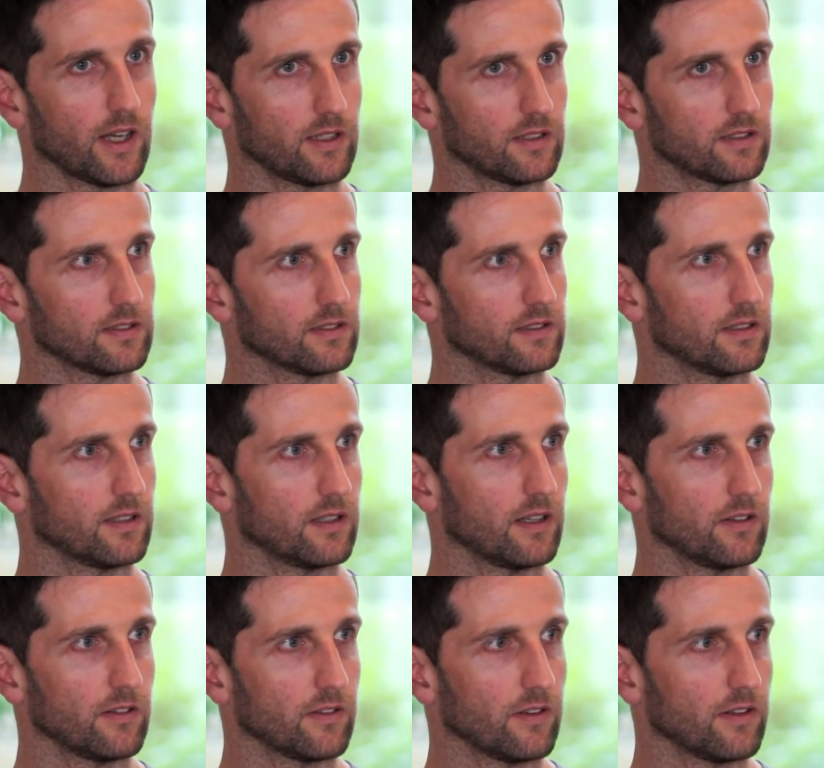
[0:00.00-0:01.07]
and
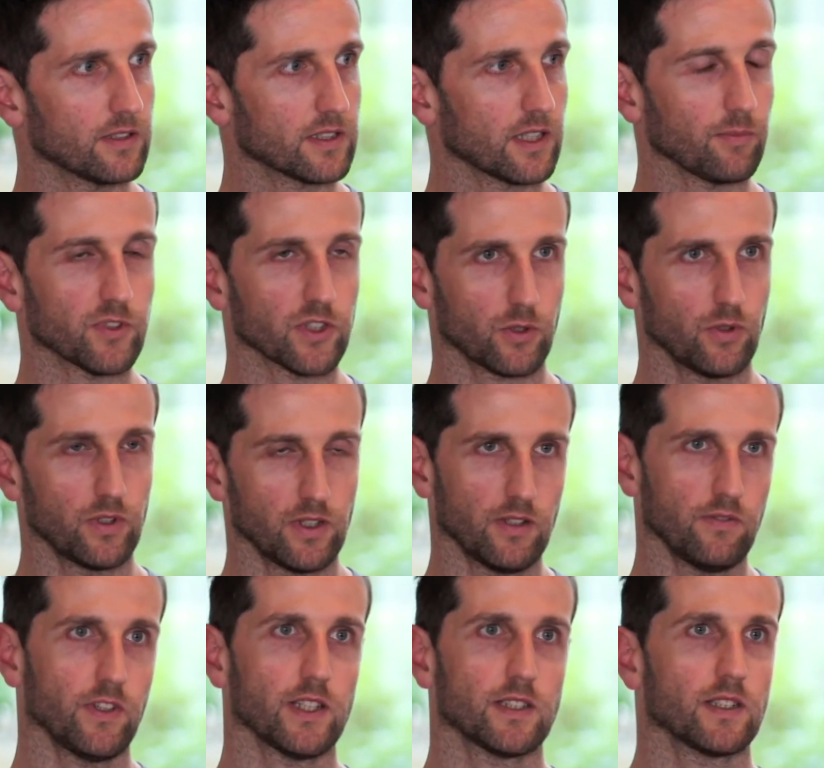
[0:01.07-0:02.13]
subsequent
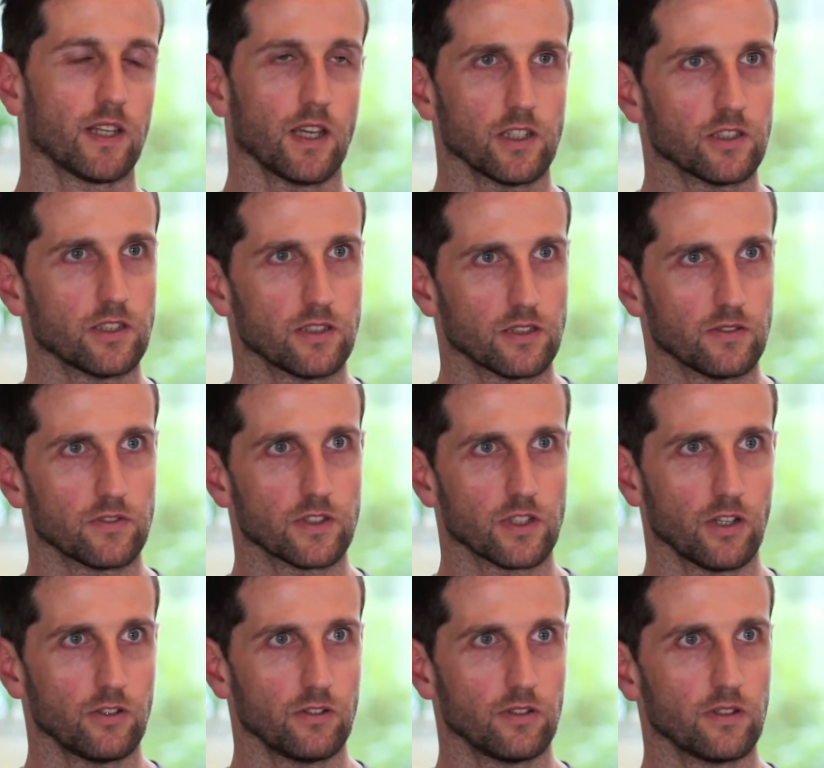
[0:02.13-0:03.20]
investigations have
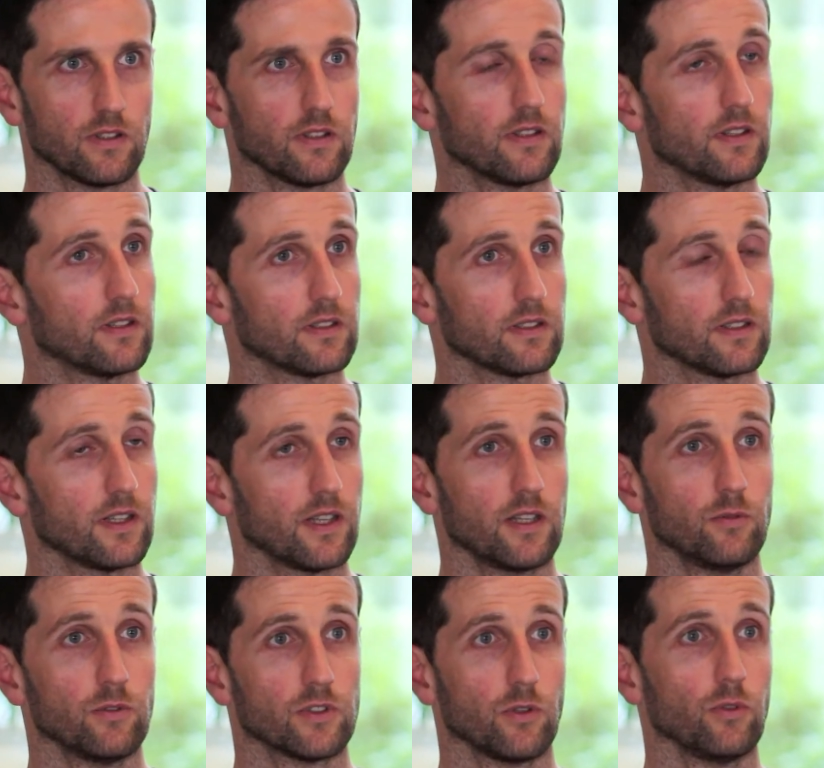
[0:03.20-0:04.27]
shown that
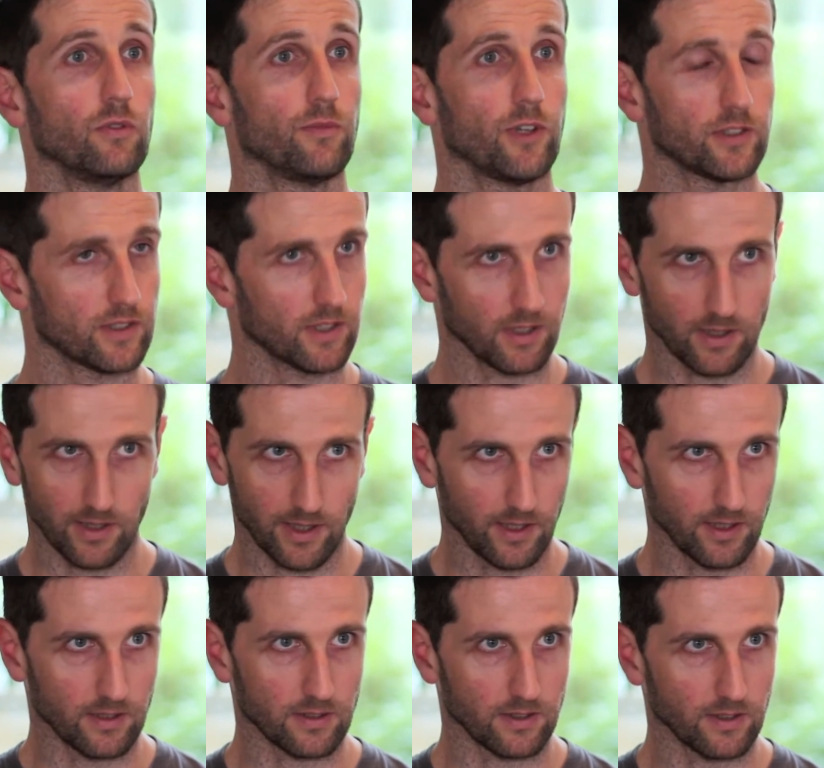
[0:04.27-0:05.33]
he was almost certainly
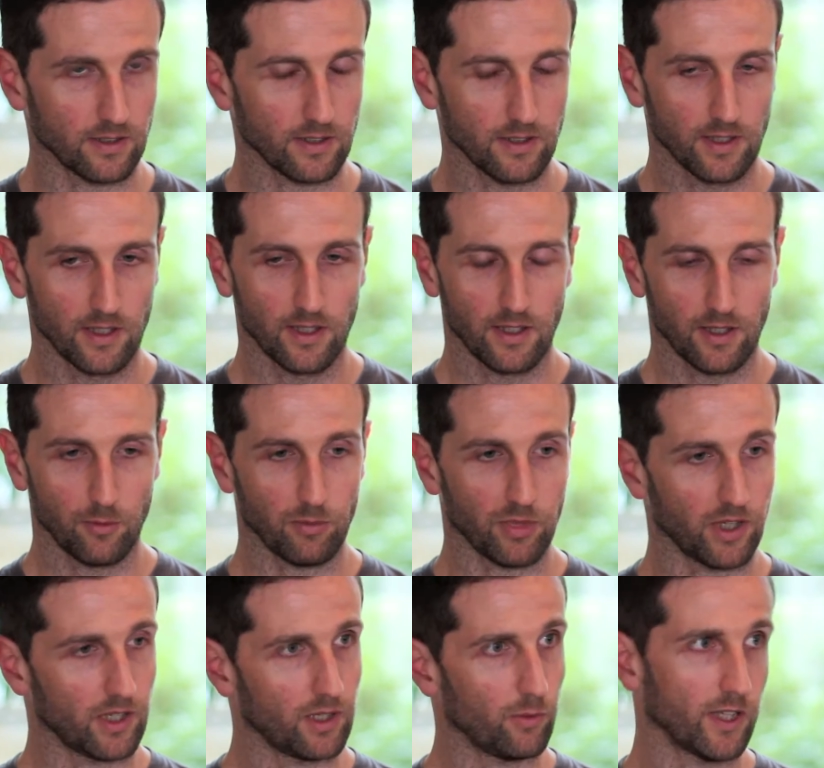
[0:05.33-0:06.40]
innocent,
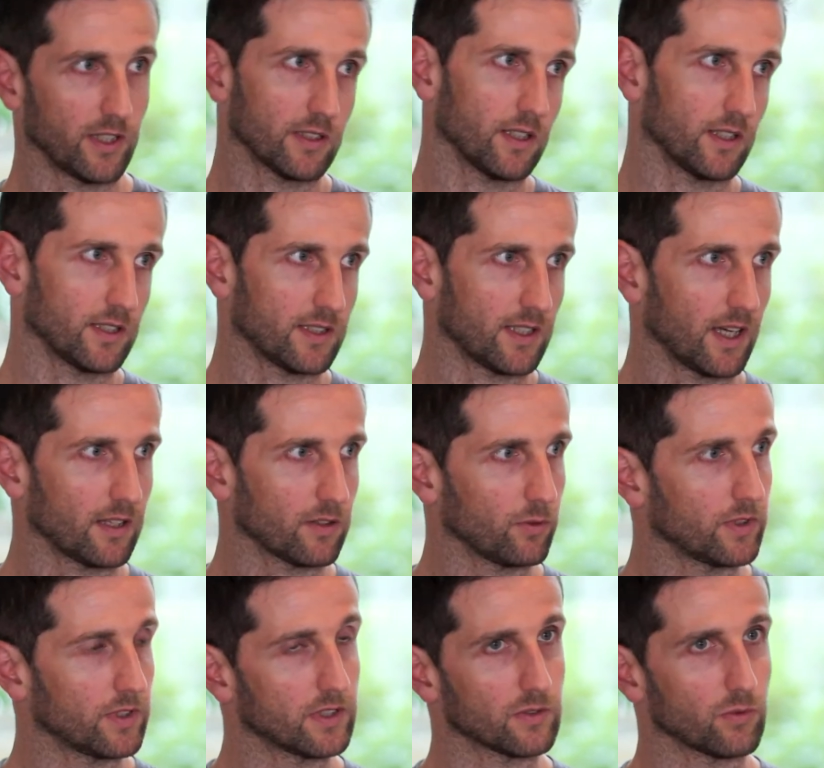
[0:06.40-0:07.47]
but he went to his death
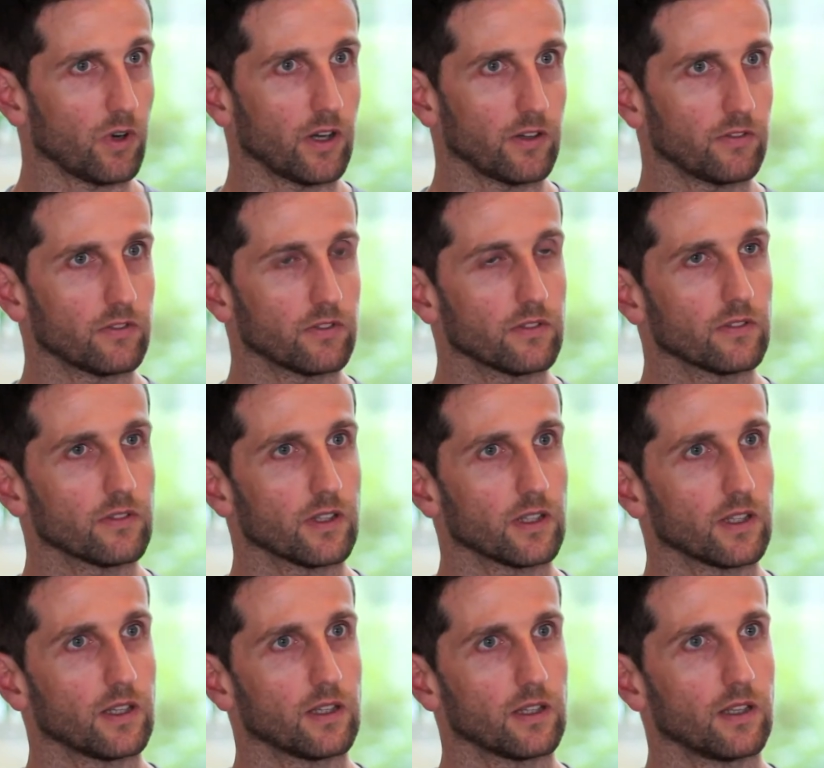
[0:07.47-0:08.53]
with his wife
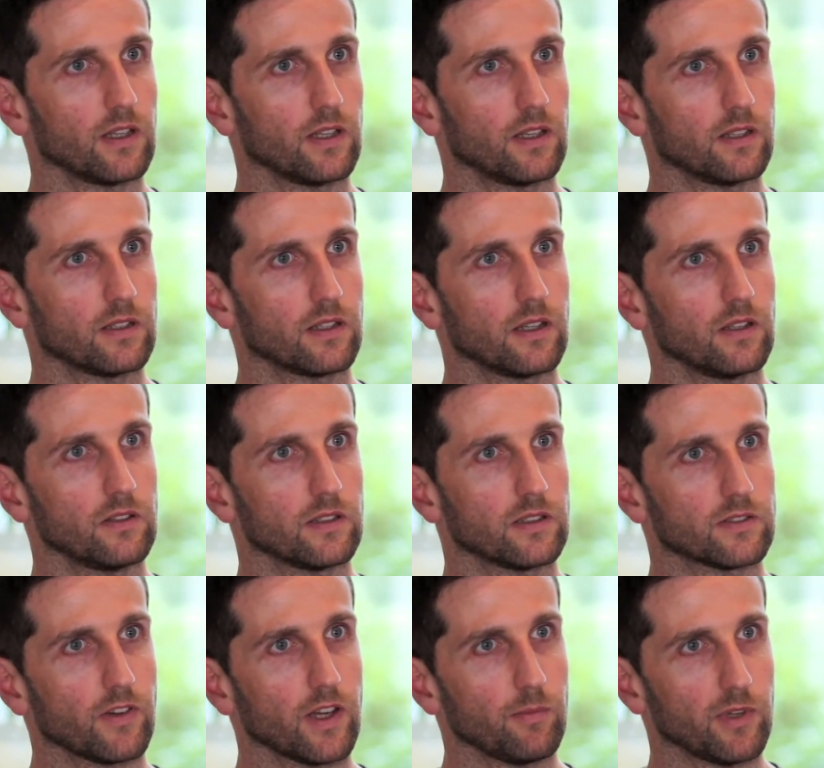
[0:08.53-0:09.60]
thinking he had killed
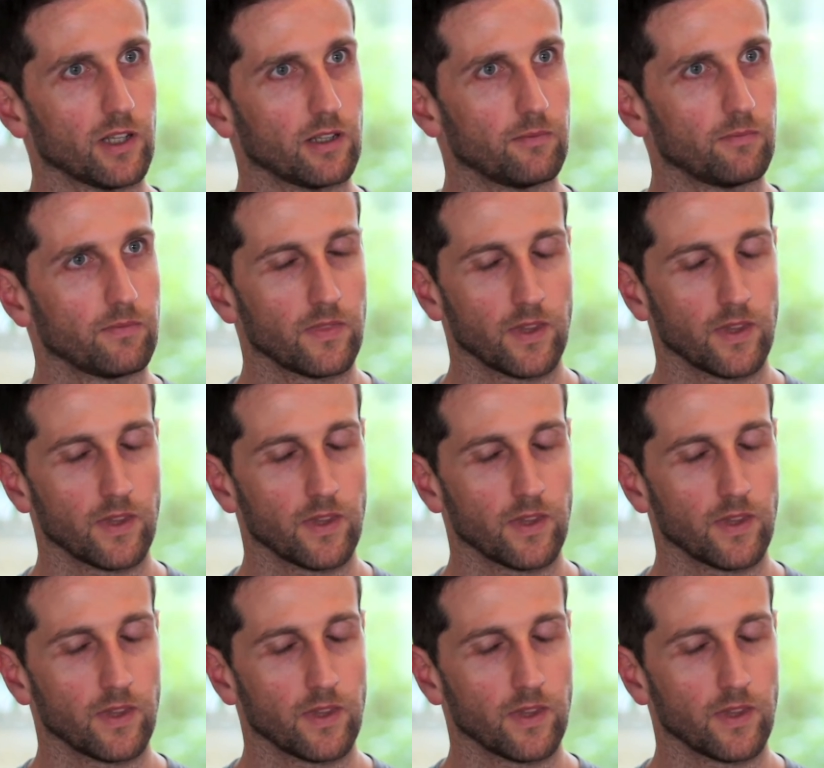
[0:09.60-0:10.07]
his family.